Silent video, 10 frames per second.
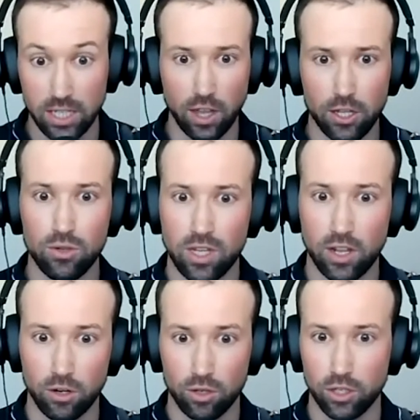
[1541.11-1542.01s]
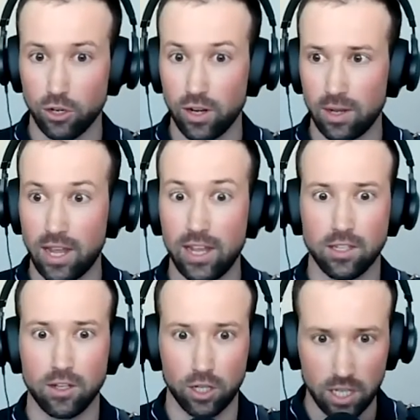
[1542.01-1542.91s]
Like you said earlier,
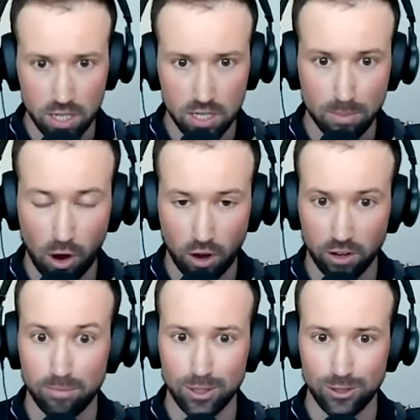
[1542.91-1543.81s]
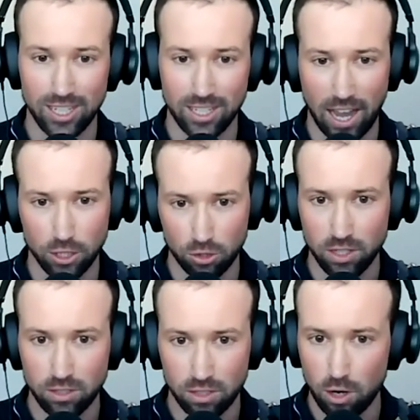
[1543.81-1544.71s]
it's a key part of building that
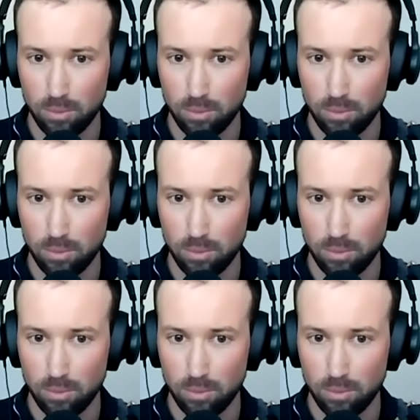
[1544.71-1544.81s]
trust, though,